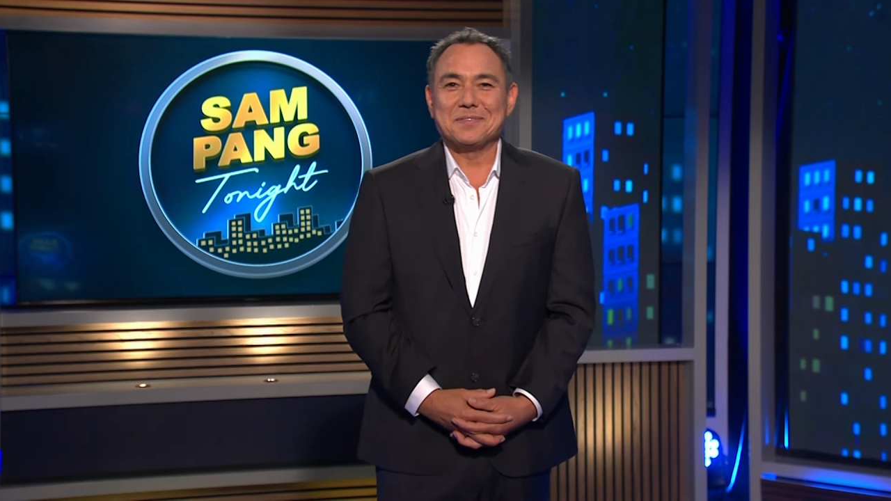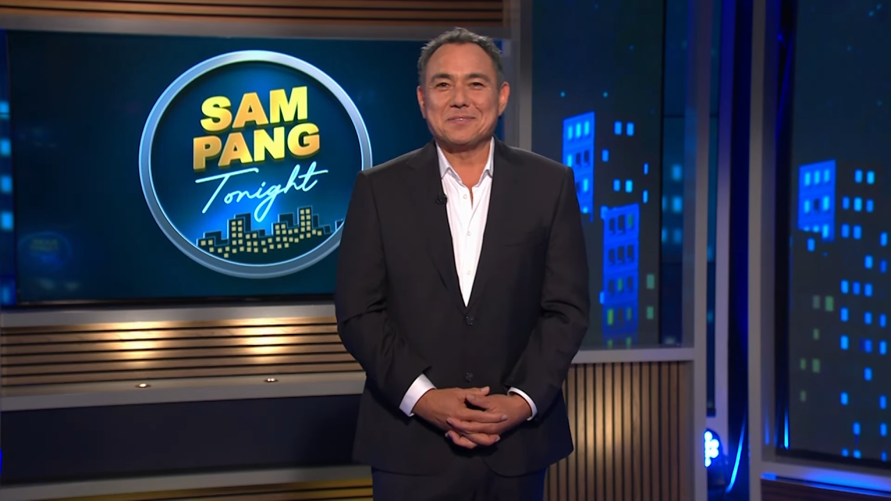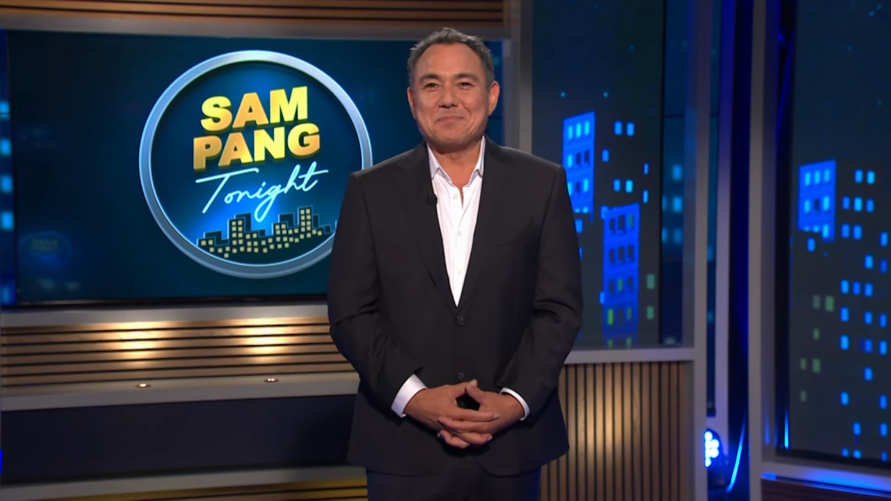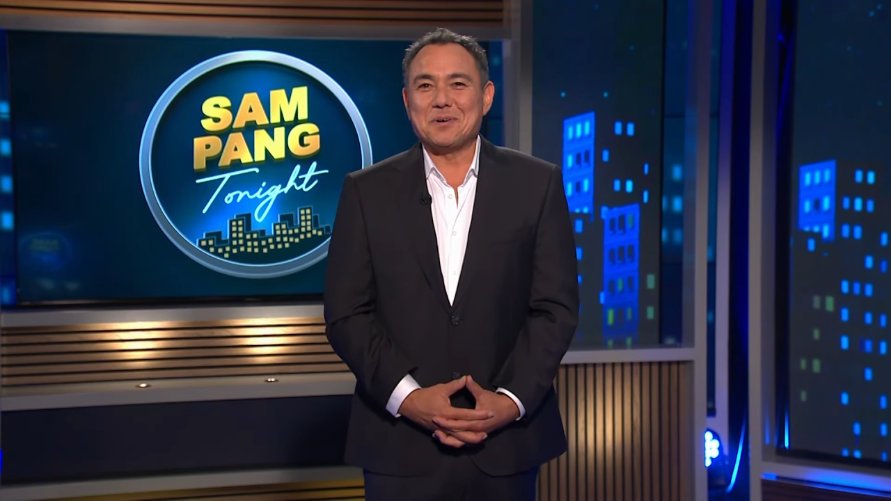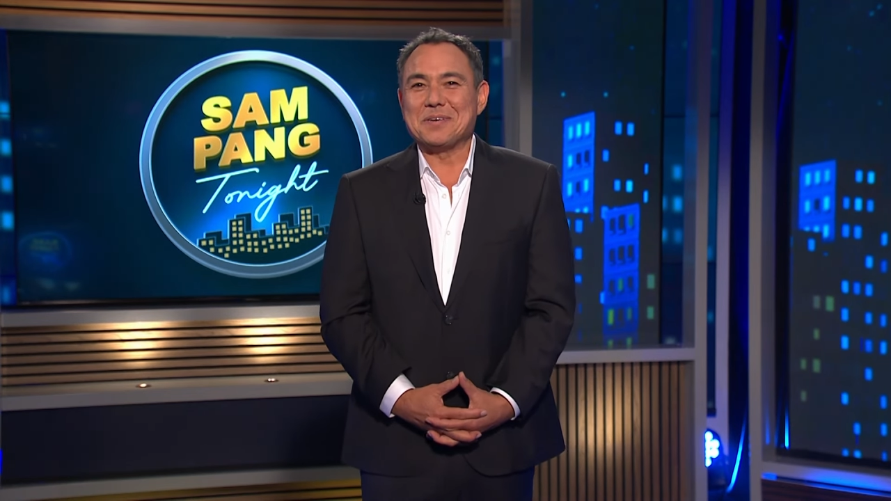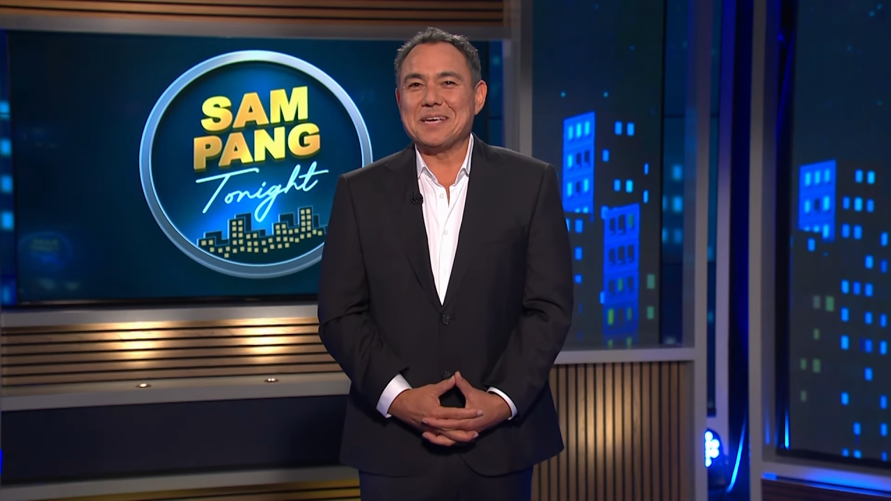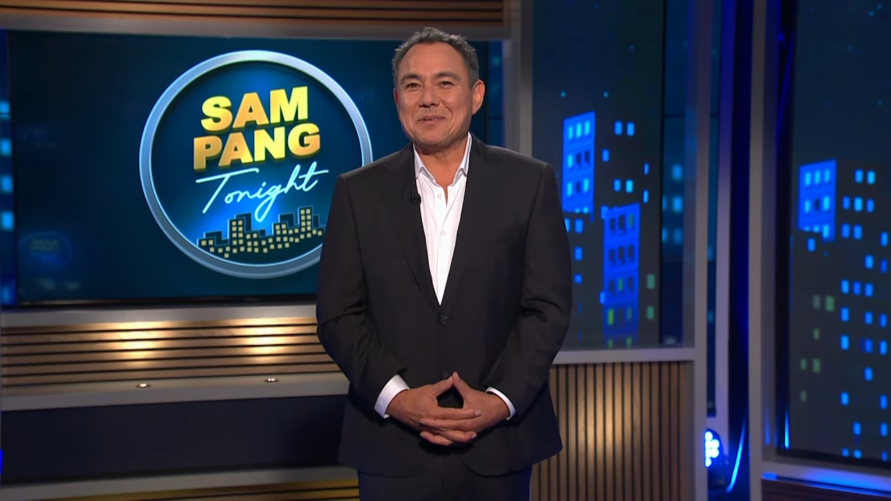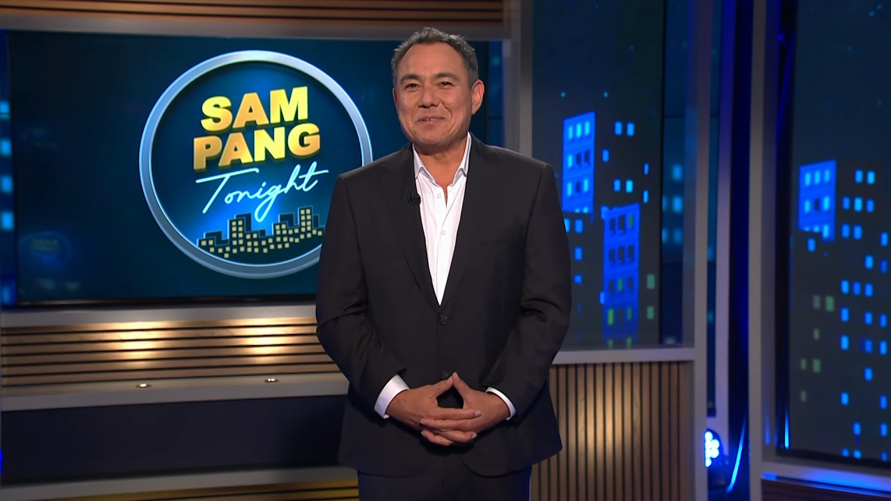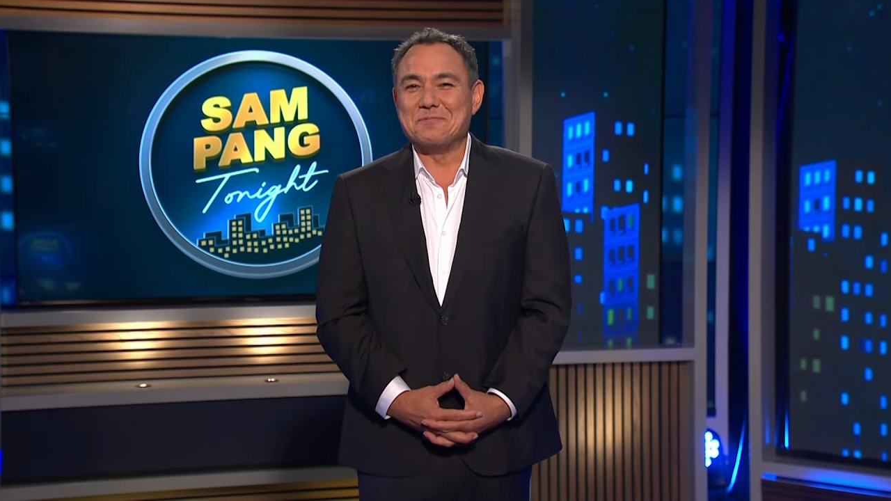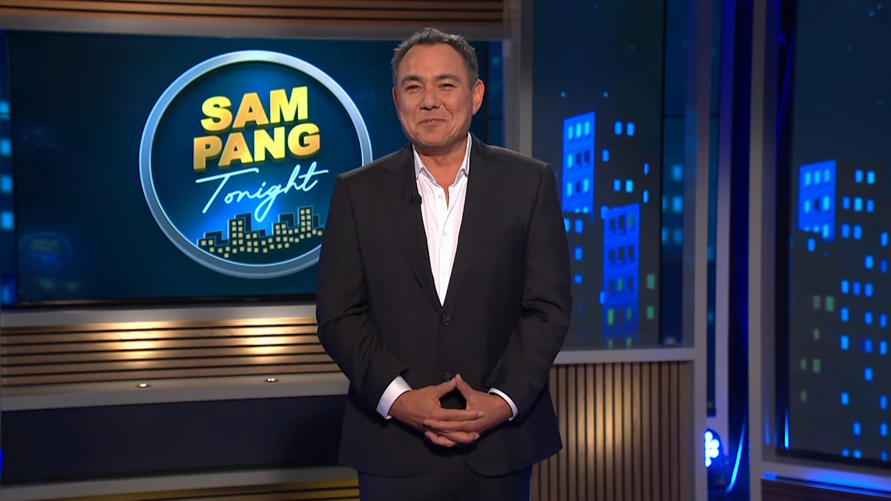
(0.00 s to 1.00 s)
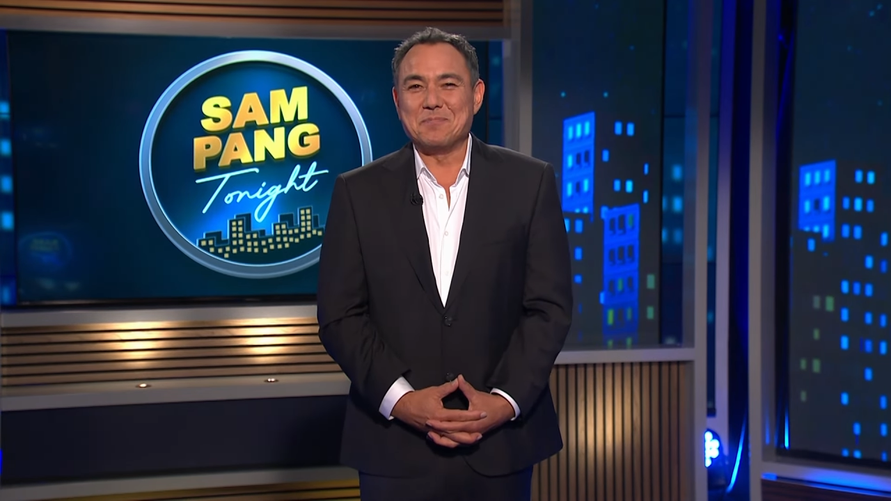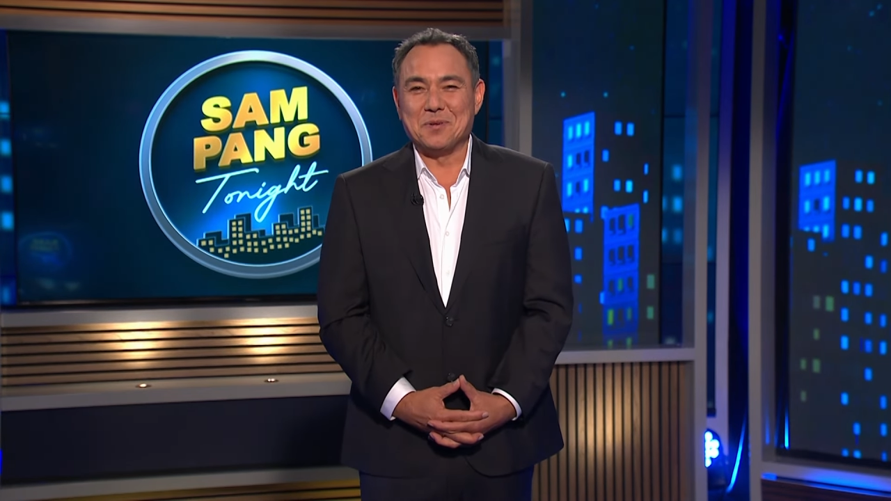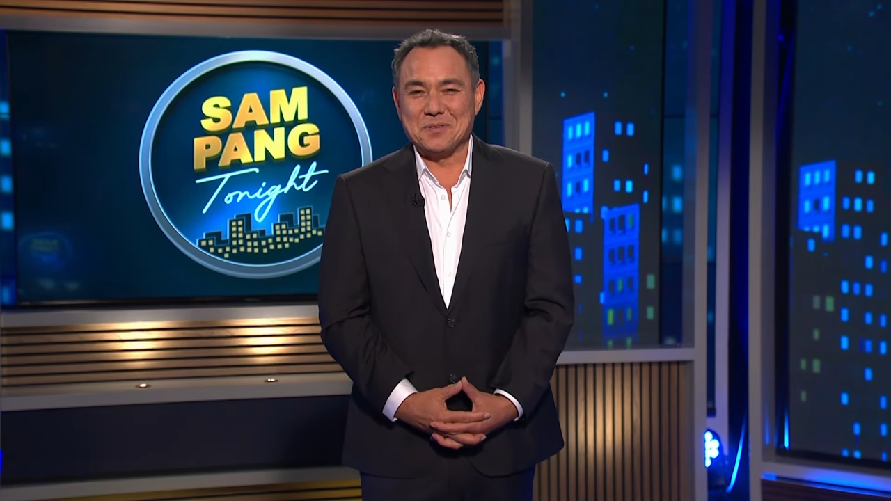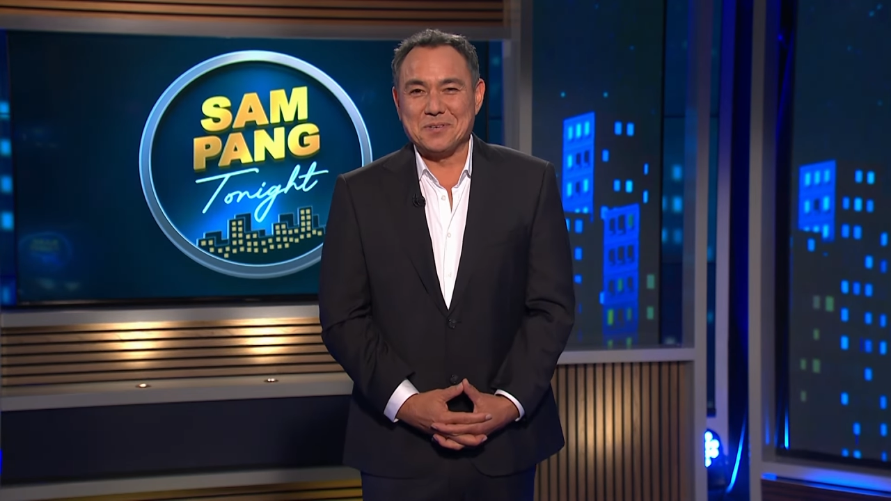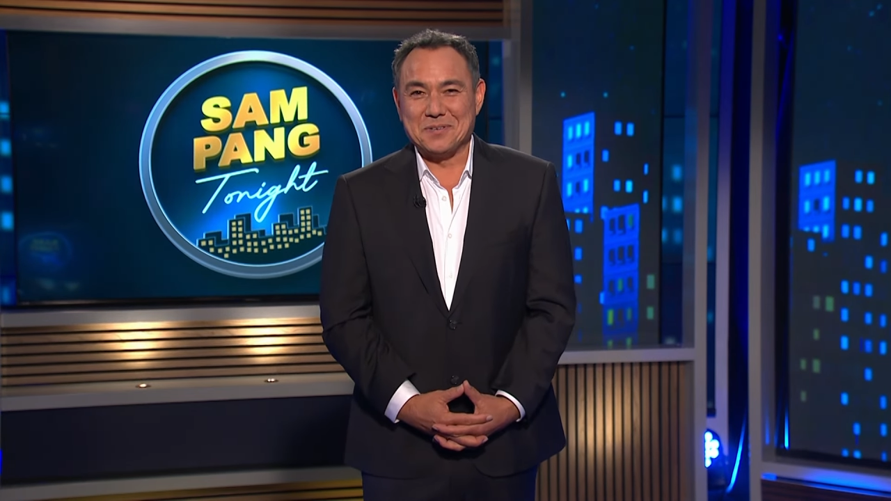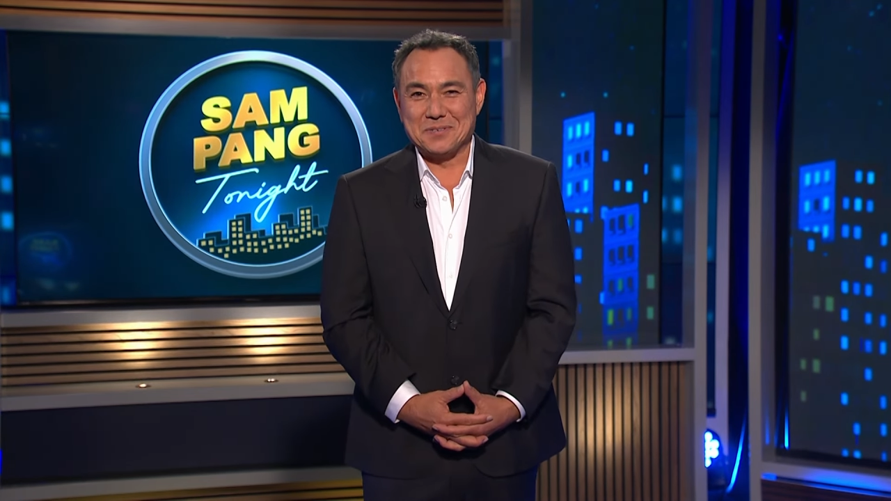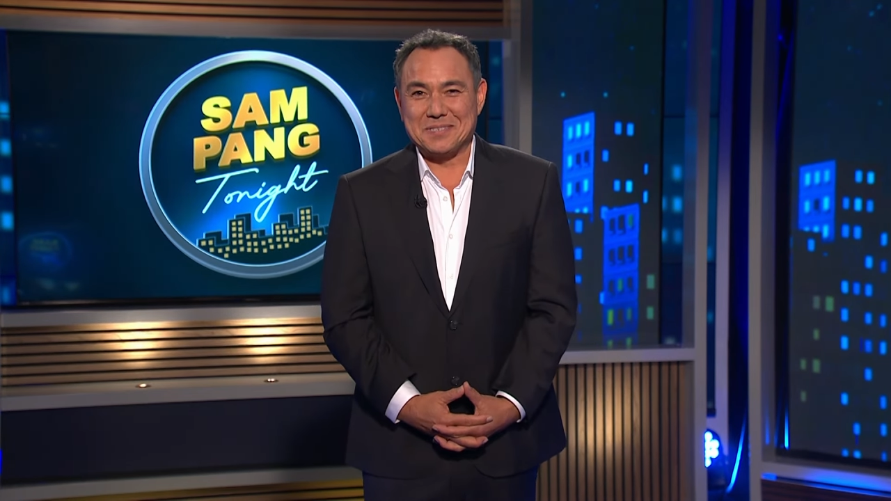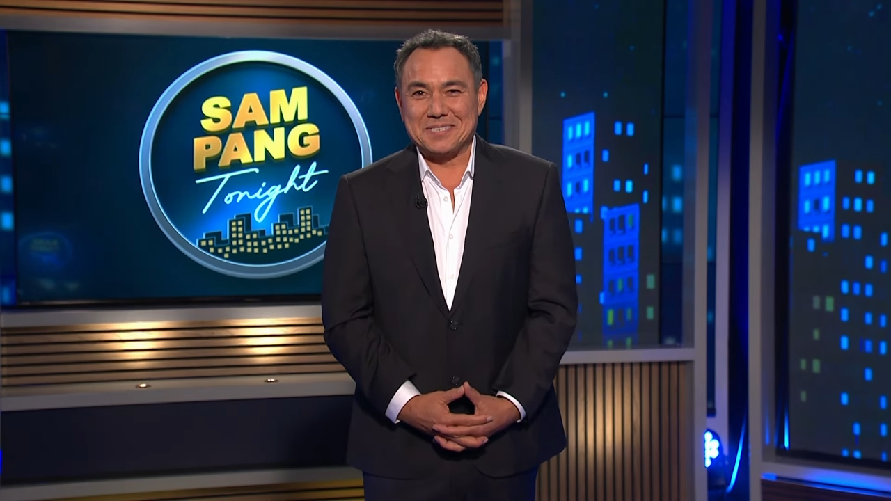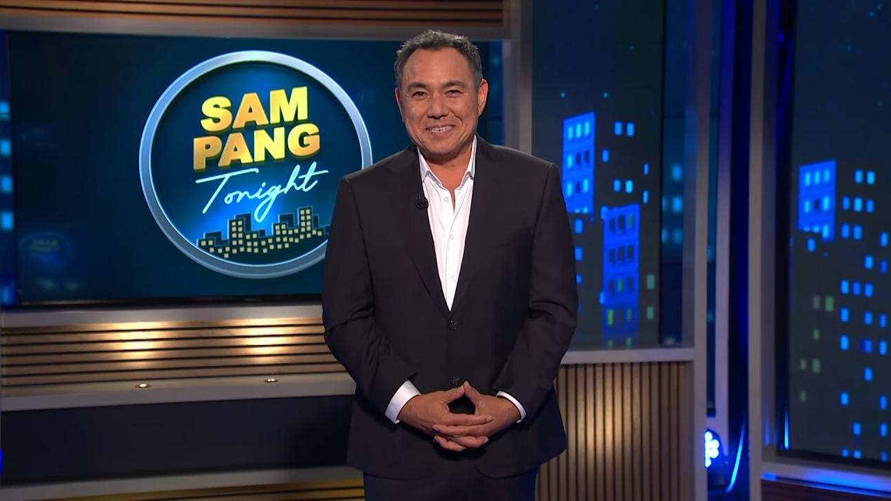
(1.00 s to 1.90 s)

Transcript: to Bulgarian football news.